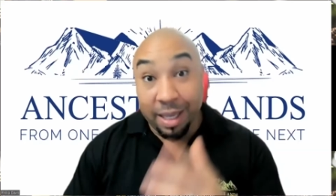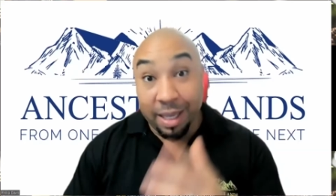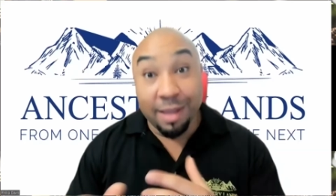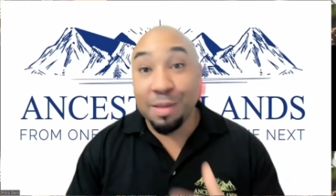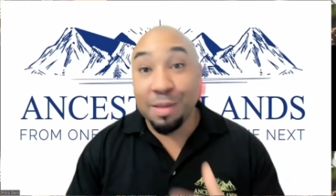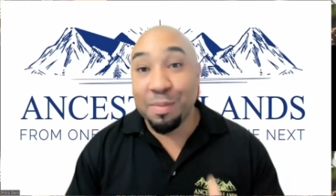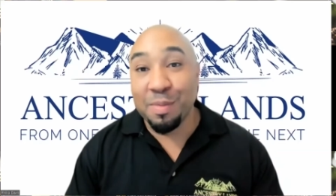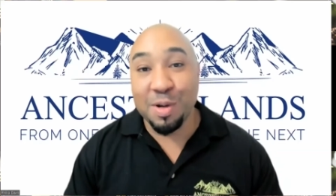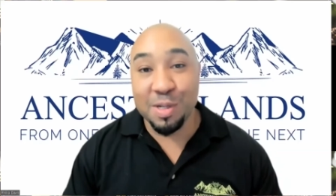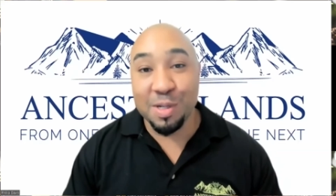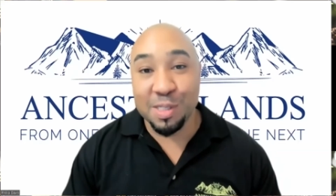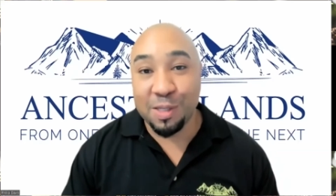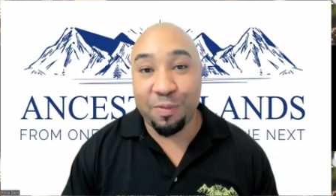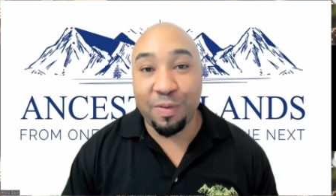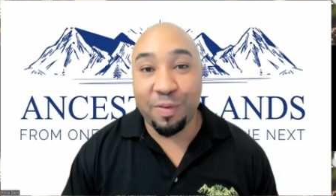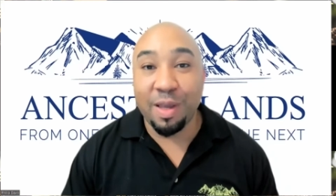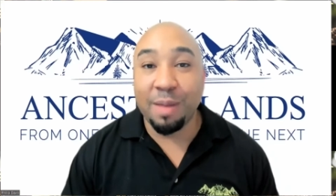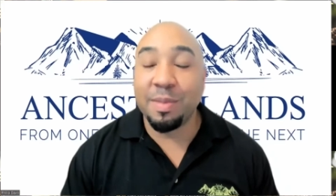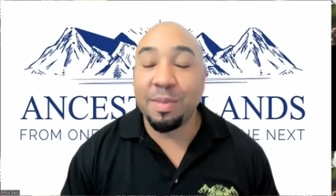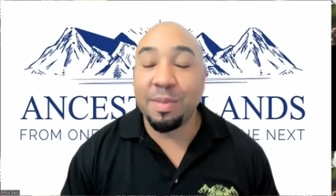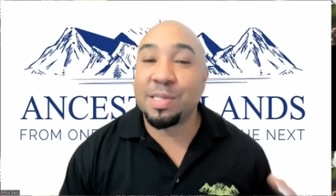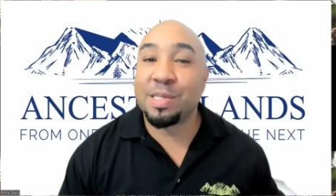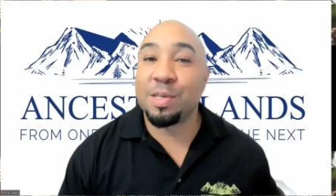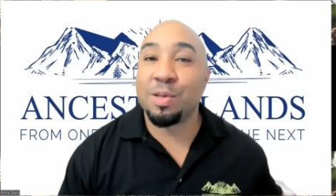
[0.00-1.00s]
and the
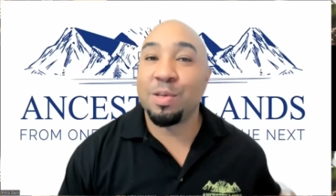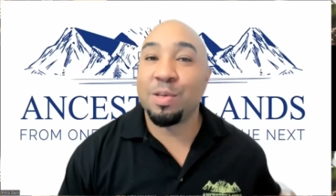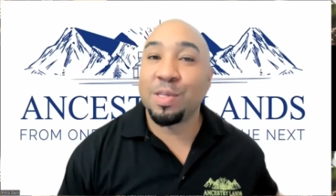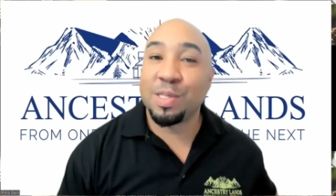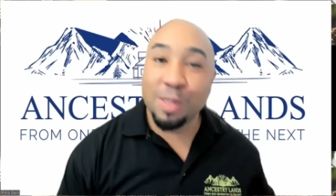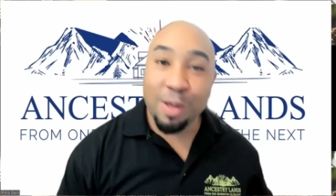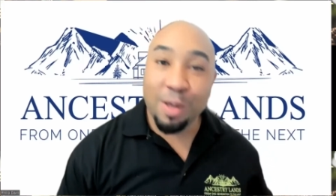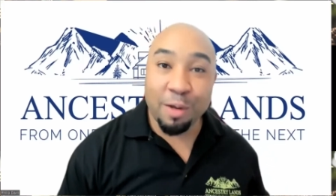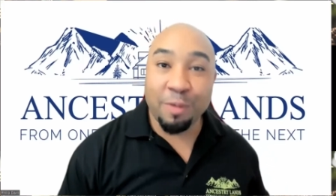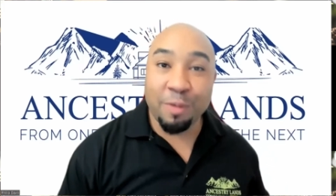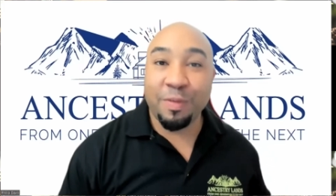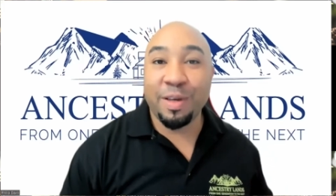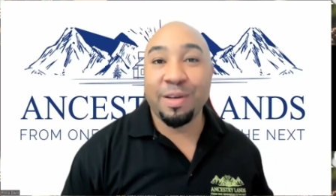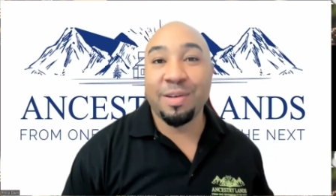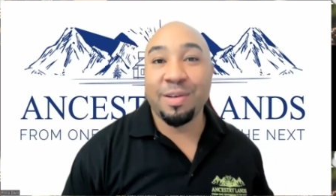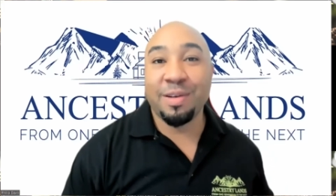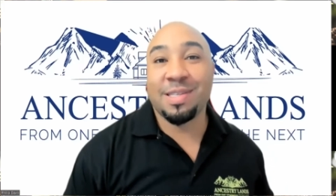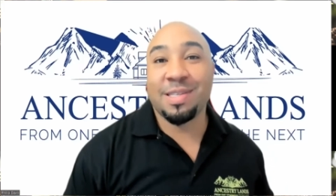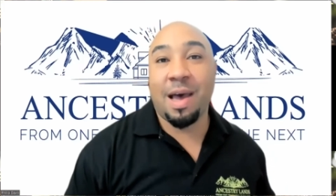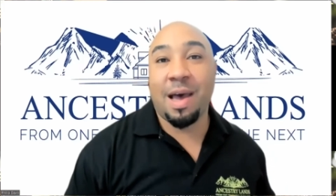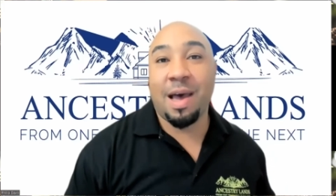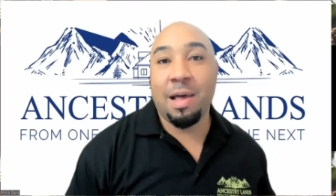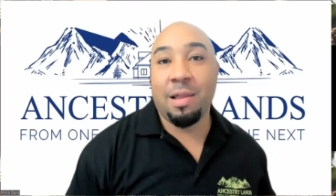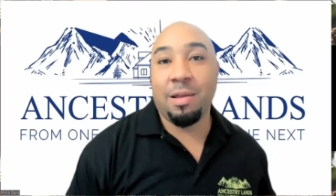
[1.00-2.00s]
multifamily. So you saw the video
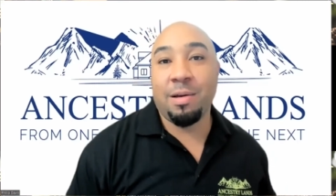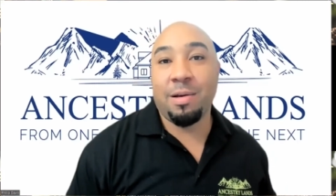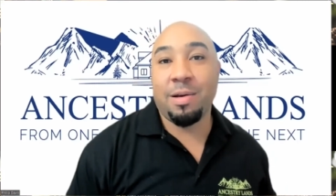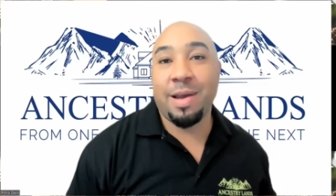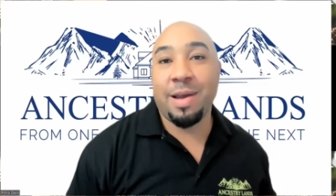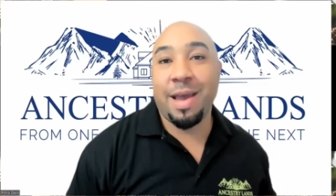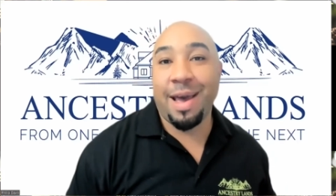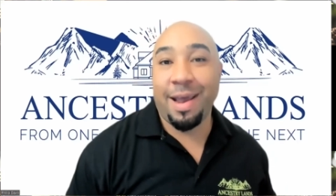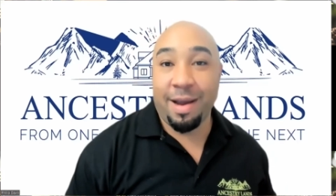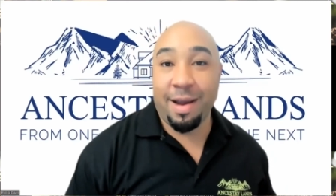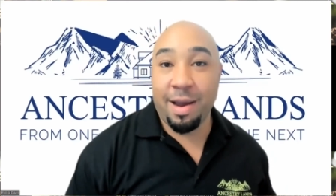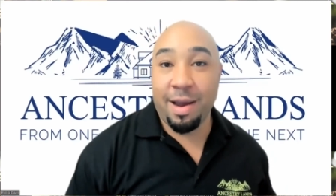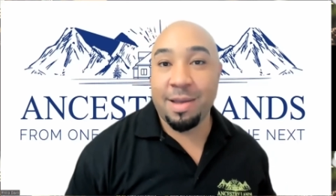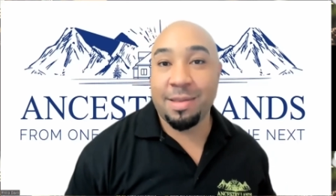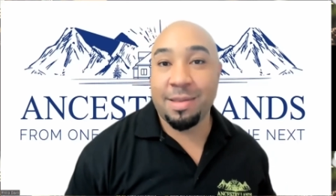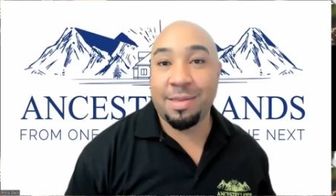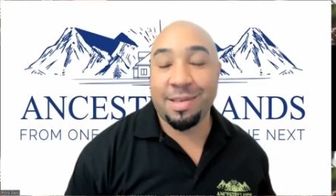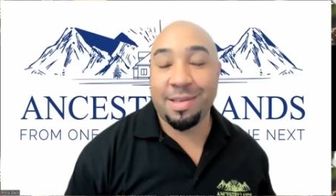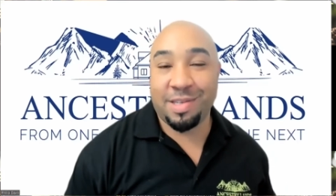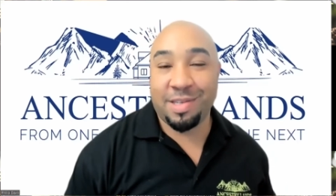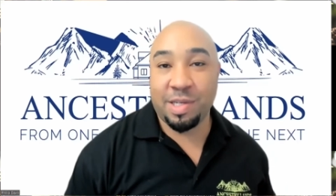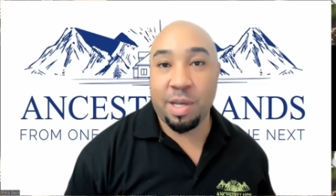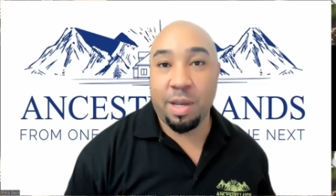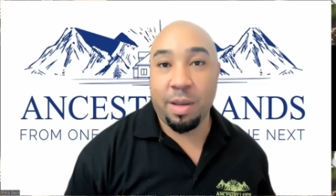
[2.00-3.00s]
of Tyler at I at
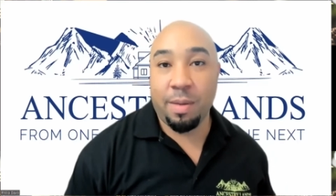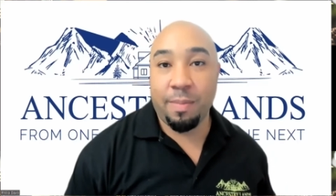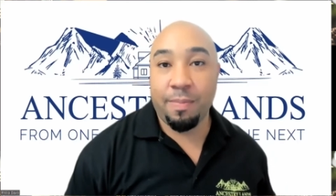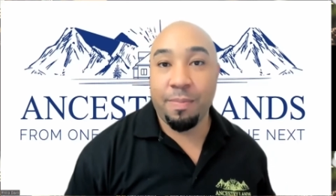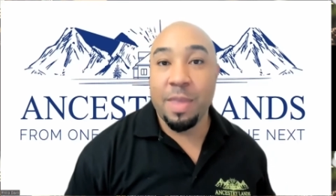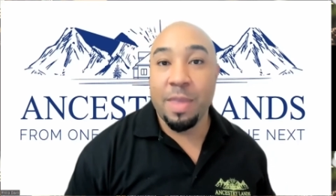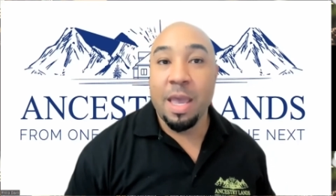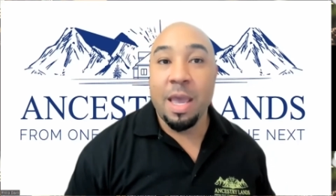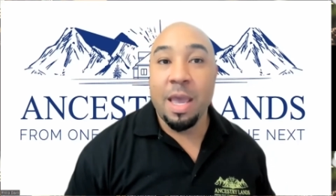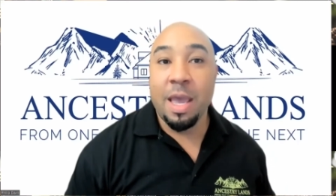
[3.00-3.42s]
the gym.